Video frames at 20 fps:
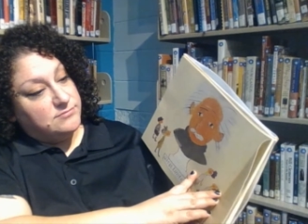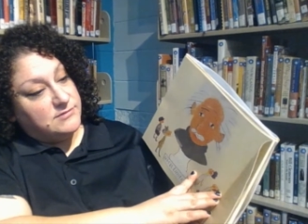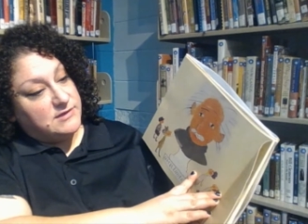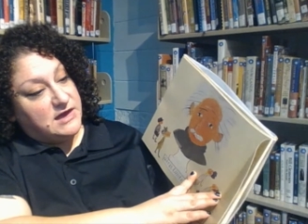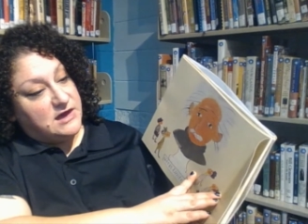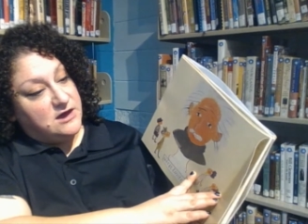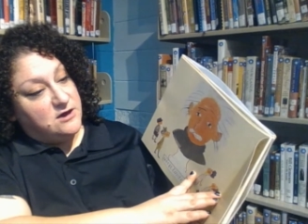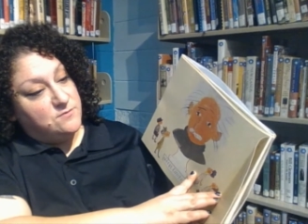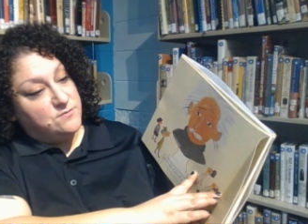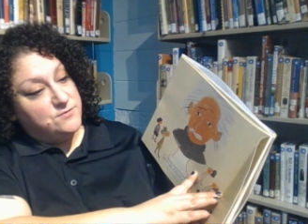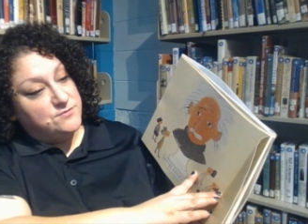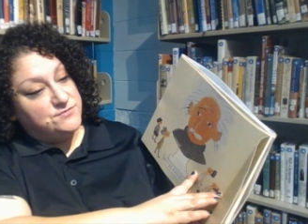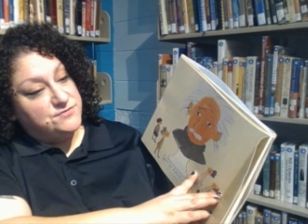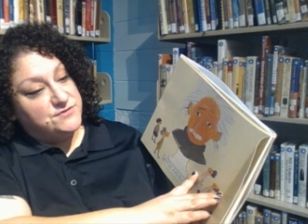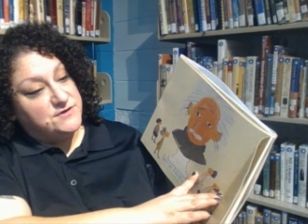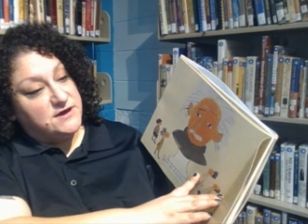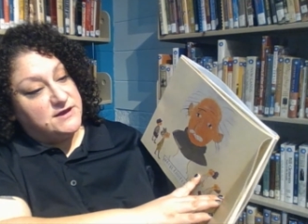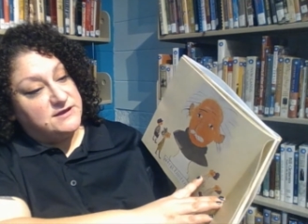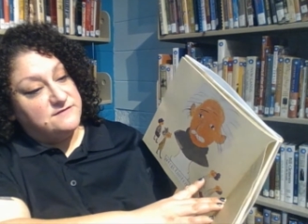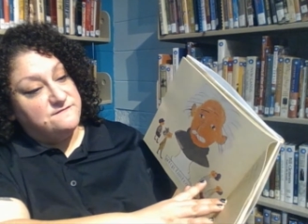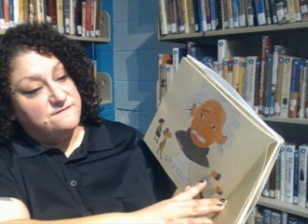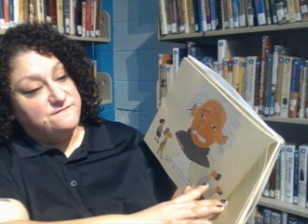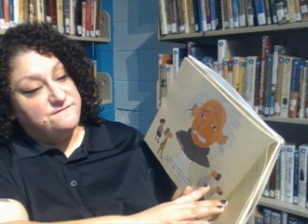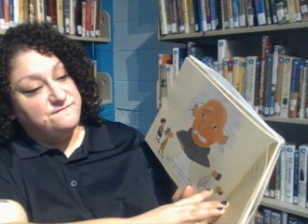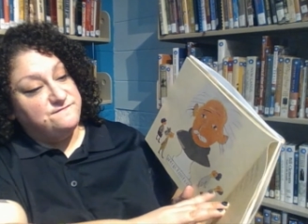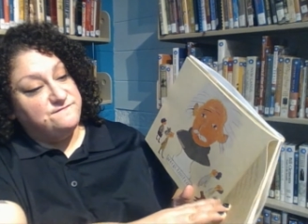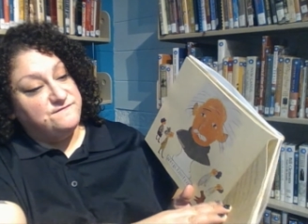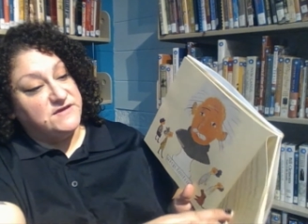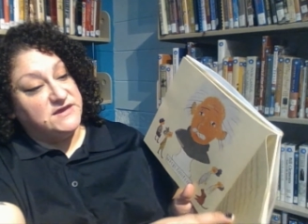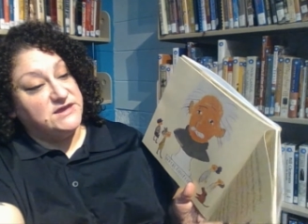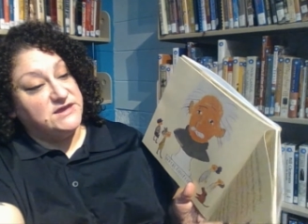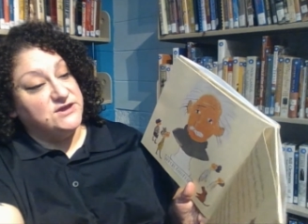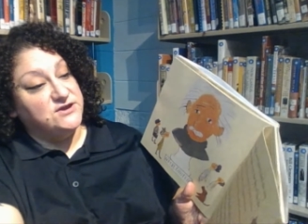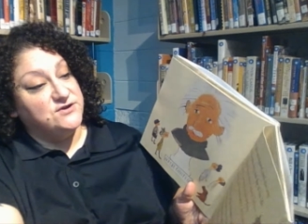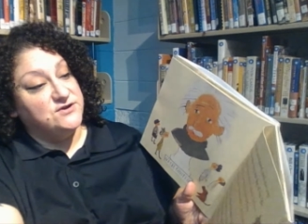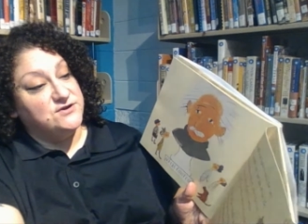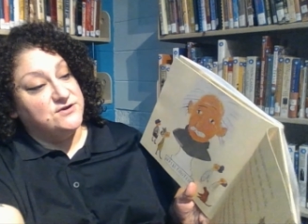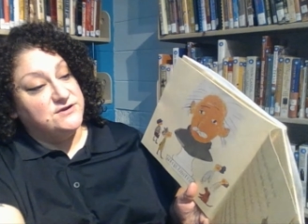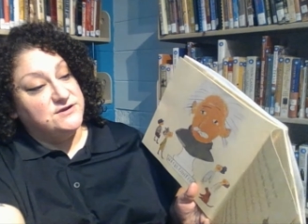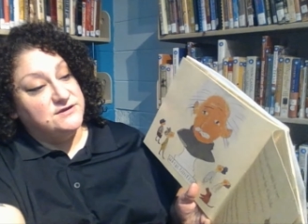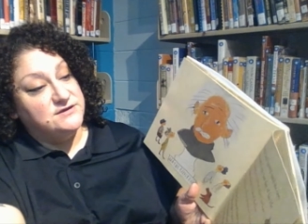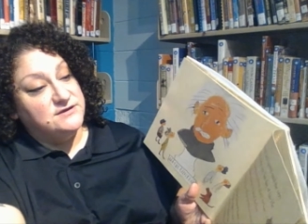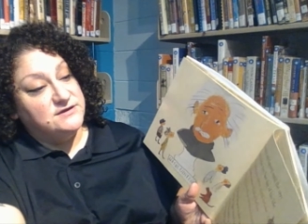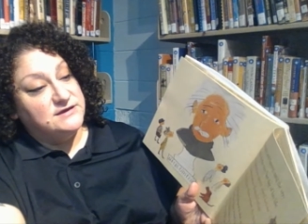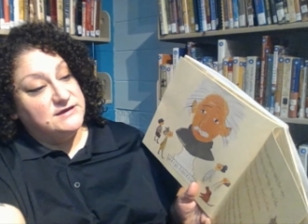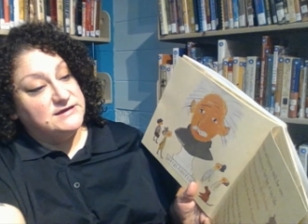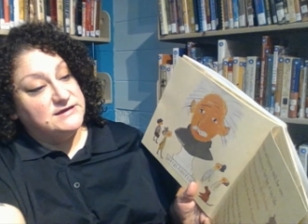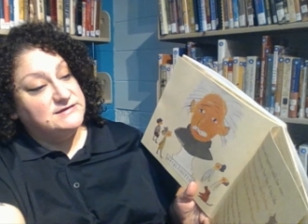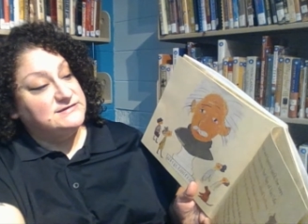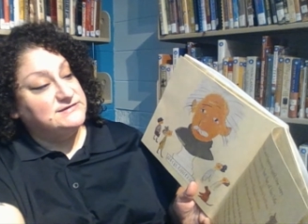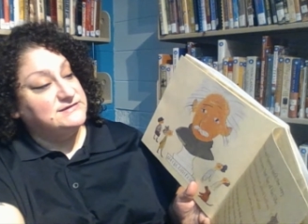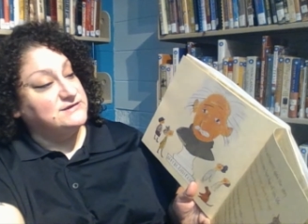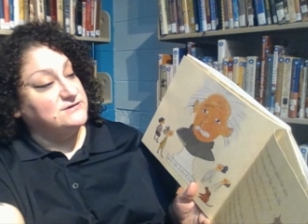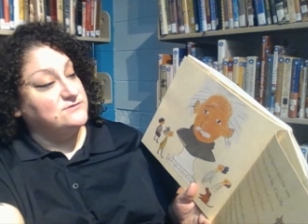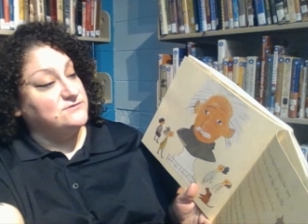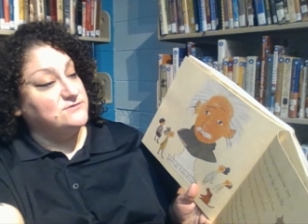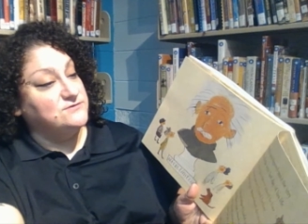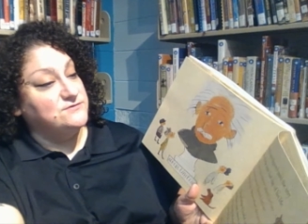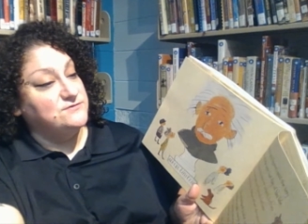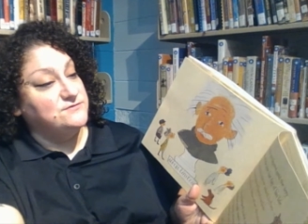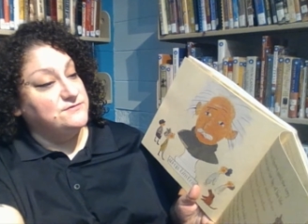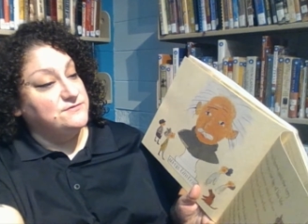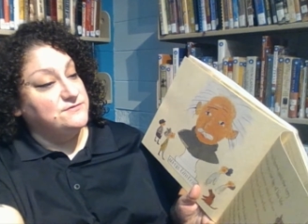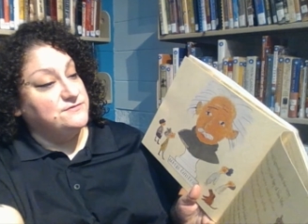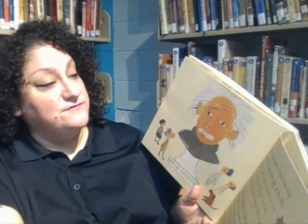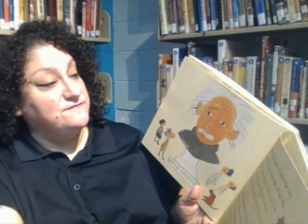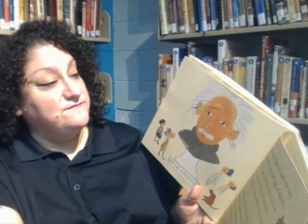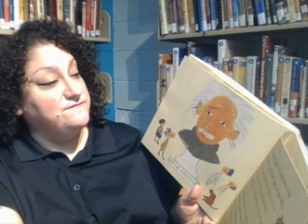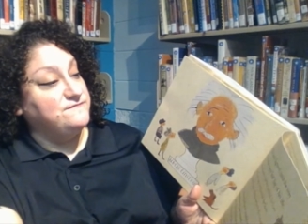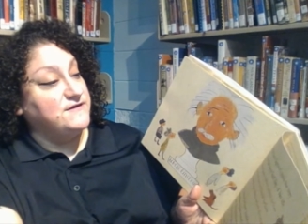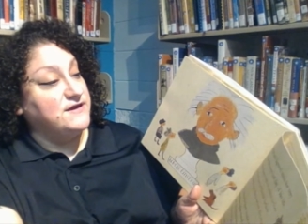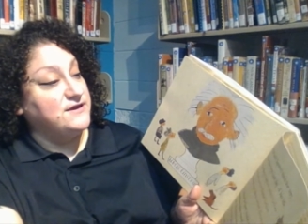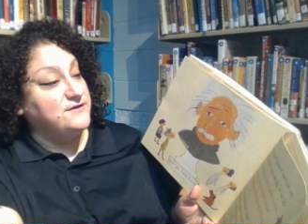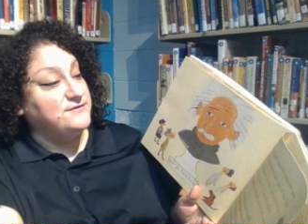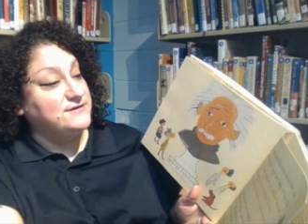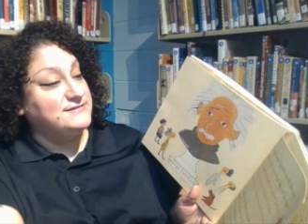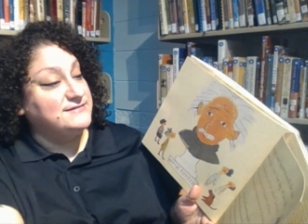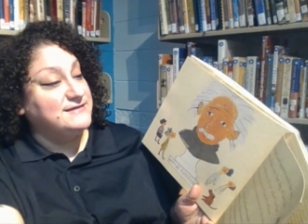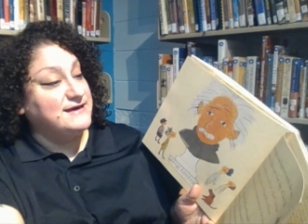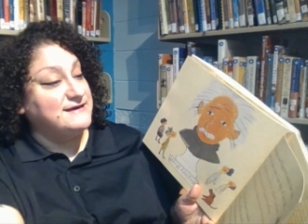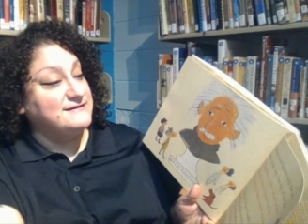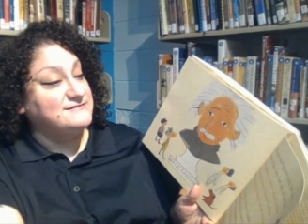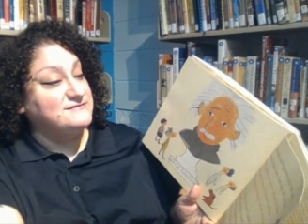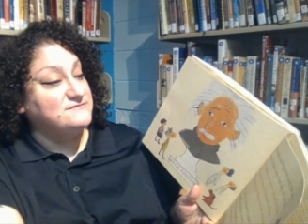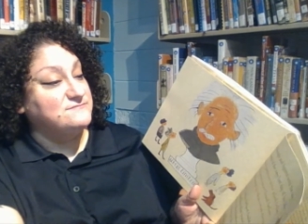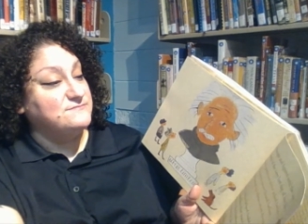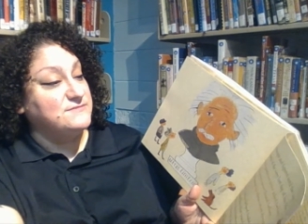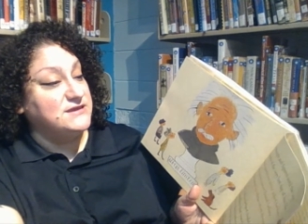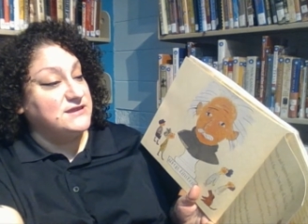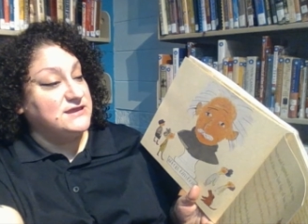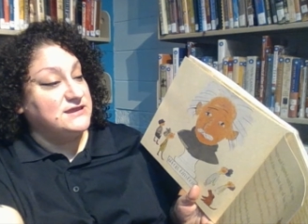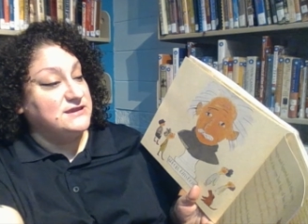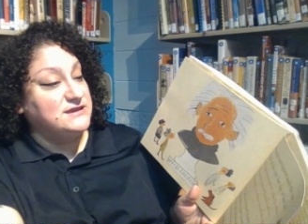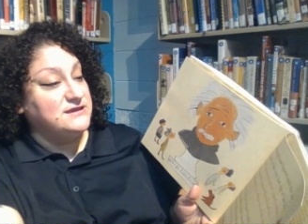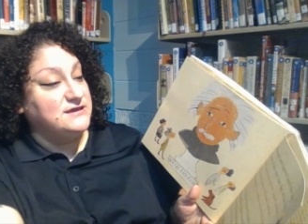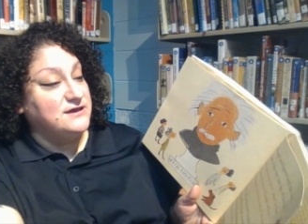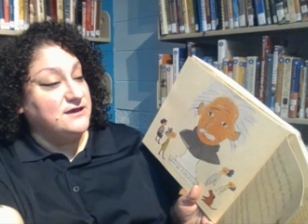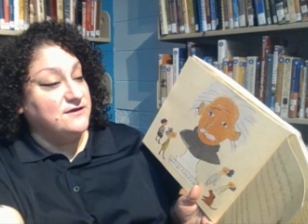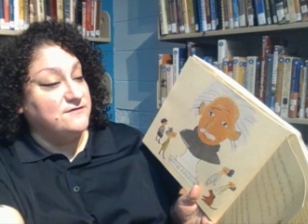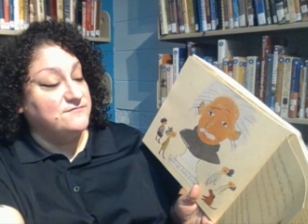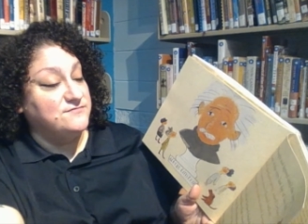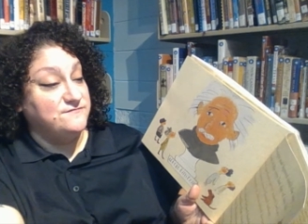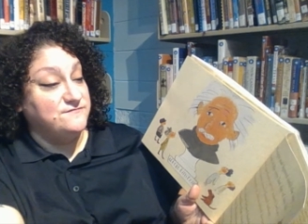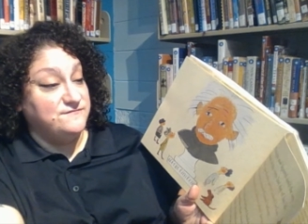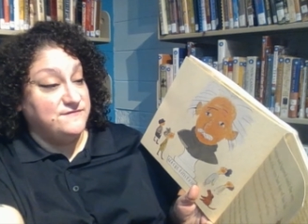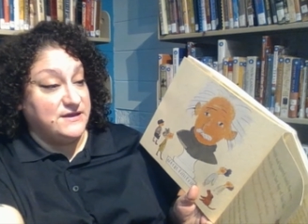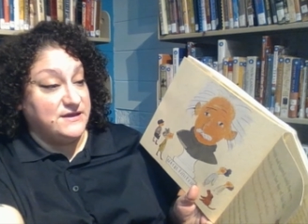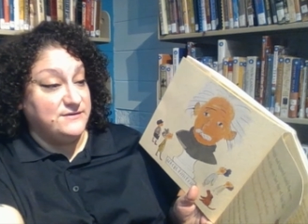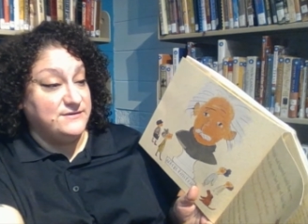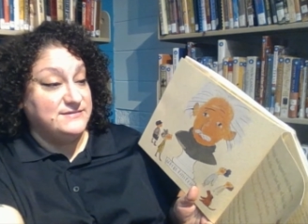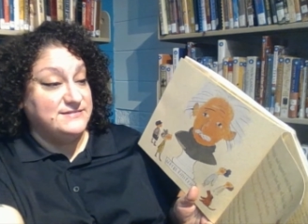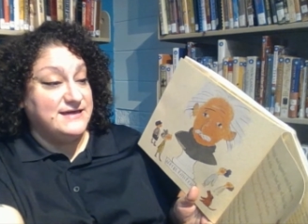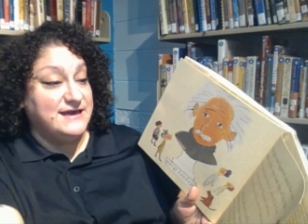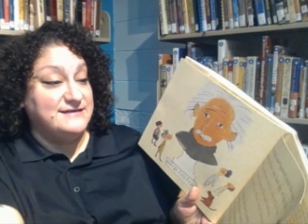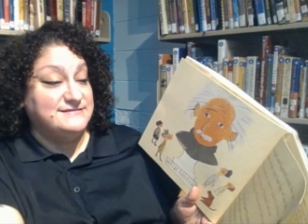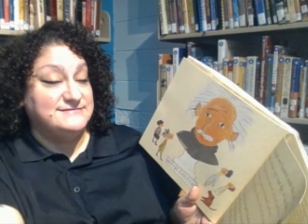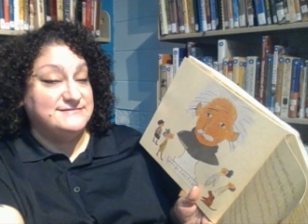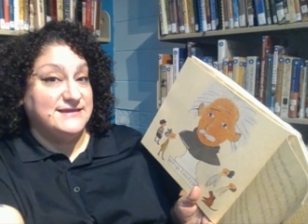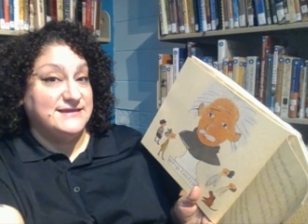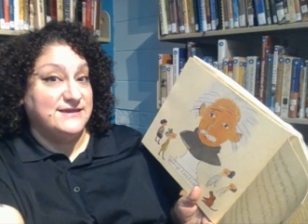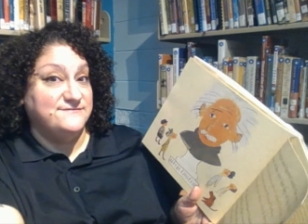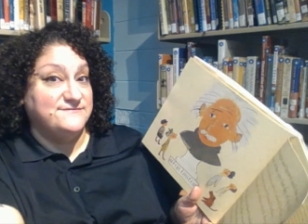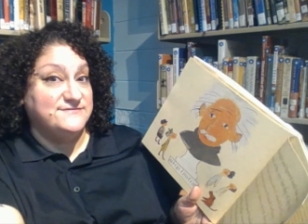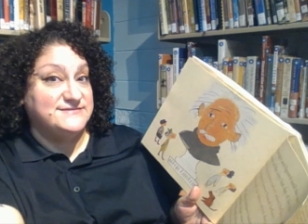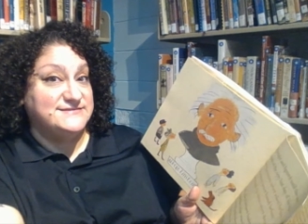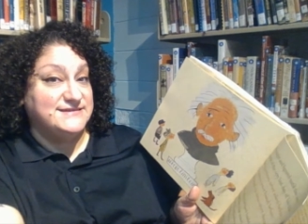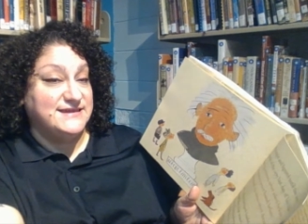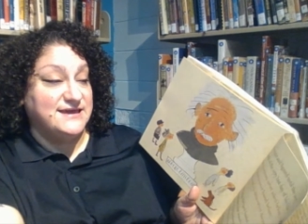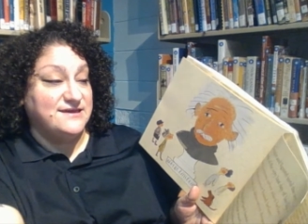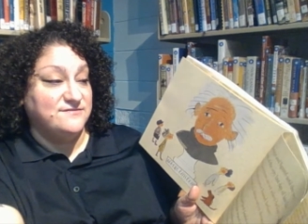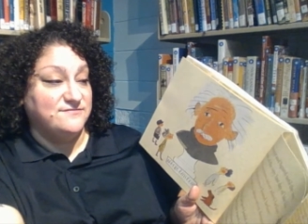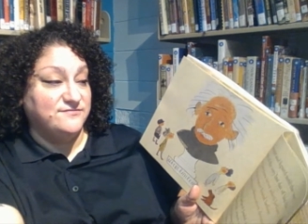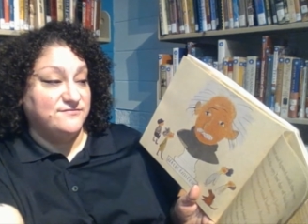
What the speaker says: Albert thought and figured until the very last minute of the very last day of his life.